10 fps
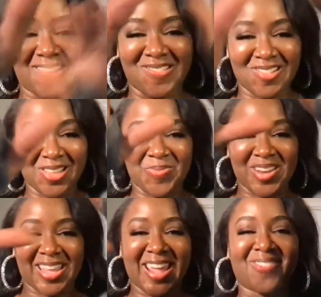all up in
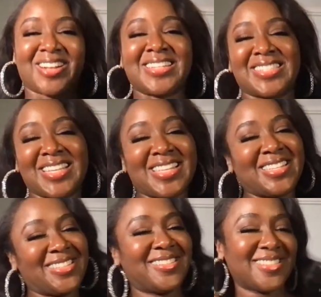the camera because it,
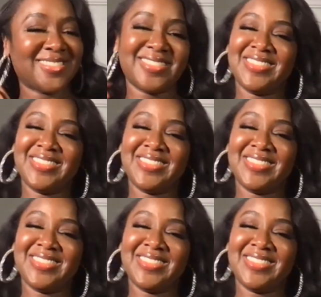you know,